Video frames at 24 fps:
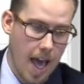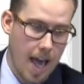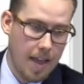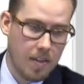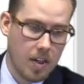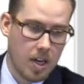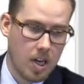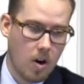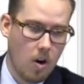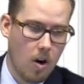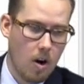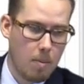
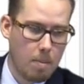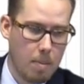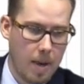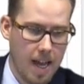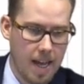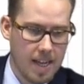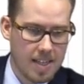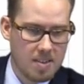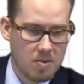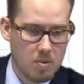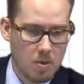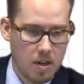And the cart
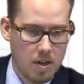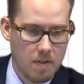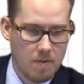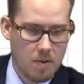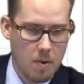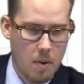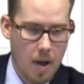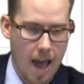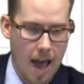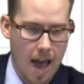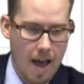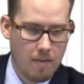password if
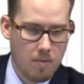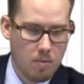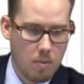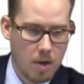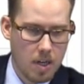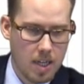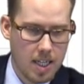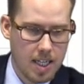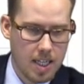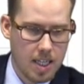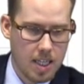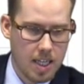you have
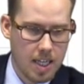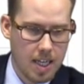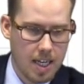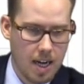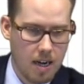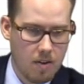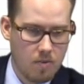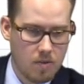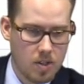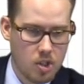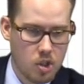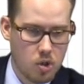one, and click
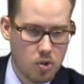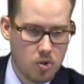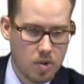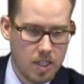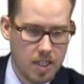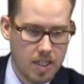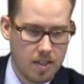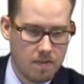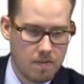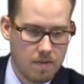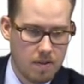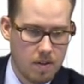on
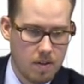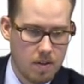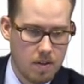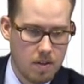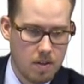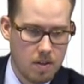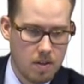retrieve.